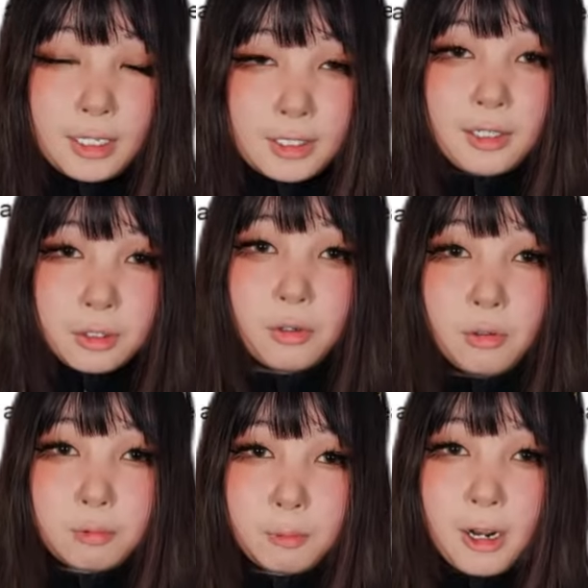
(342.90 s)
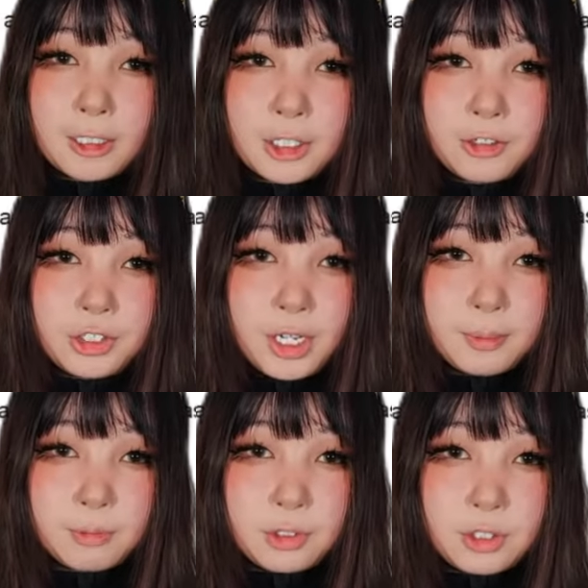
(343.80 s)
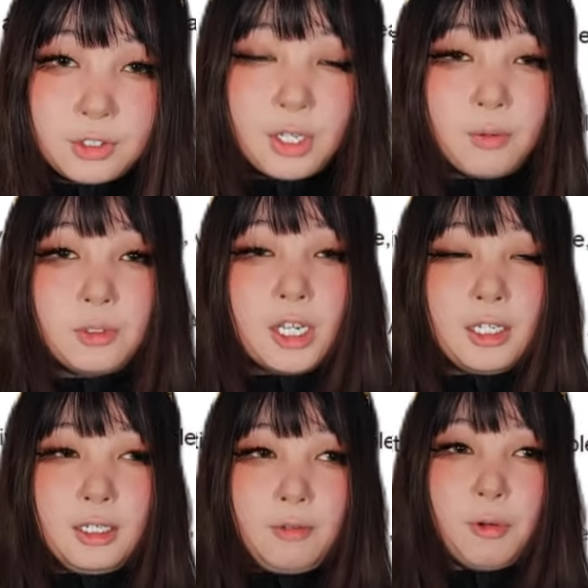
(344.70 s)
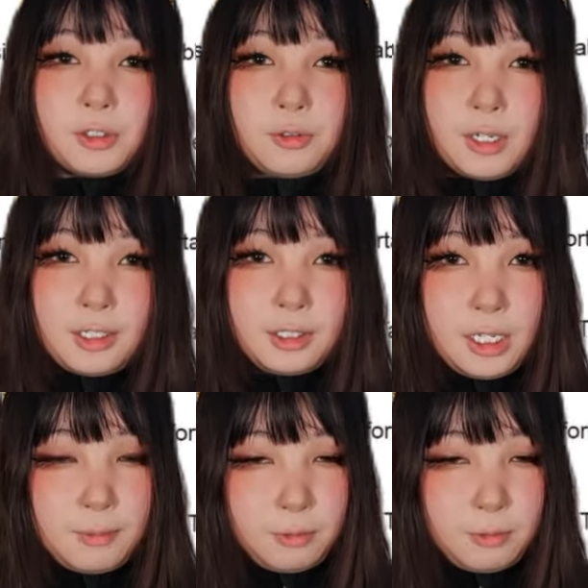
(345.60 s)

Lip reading: take their own proprietary tape switches. They don't take westernized tape